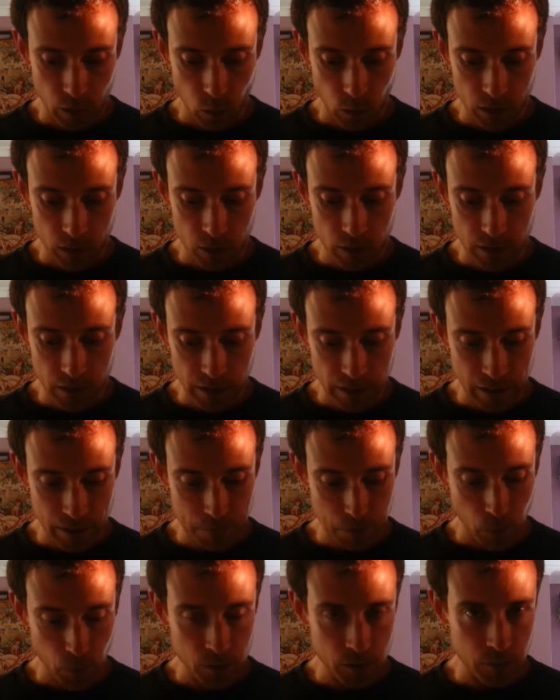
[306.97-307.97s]
or unique
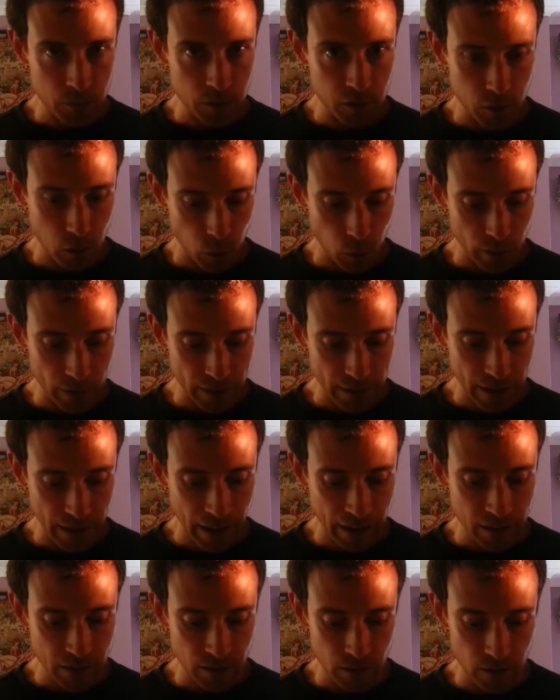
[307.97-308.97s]
bottom scoring
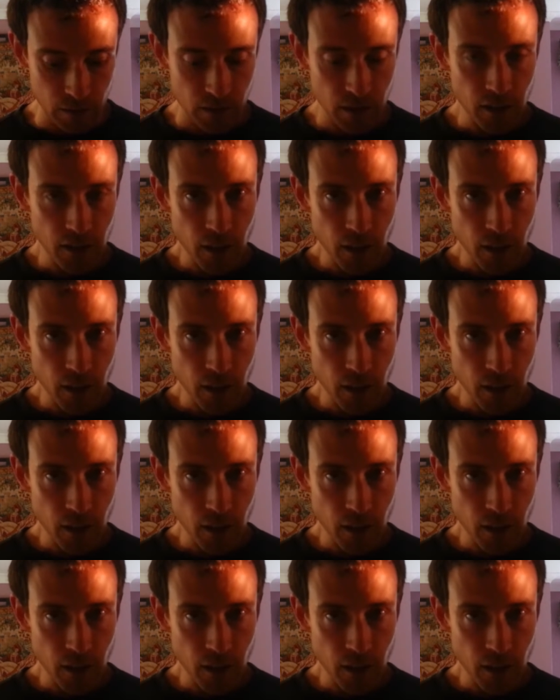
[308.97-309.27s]
candidate,